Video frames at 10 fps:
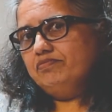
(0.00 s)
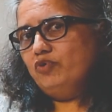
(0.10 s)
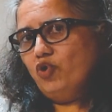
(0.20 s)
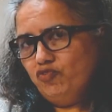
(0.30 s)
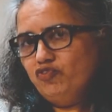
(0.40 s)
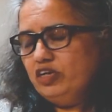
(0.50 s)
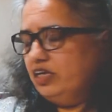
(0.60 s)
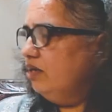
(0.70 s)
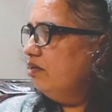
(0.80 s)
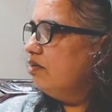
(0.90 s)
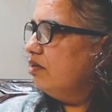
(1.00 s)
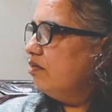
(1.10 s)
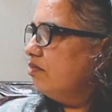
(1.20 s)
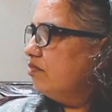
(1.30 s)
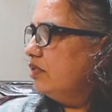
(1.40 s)
hopefully
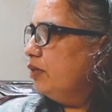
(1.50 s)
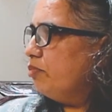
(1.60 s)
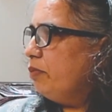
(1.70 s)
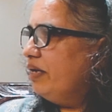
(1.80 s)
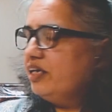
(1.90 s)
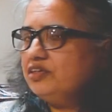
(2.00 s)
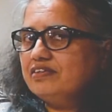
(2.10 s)
the implementation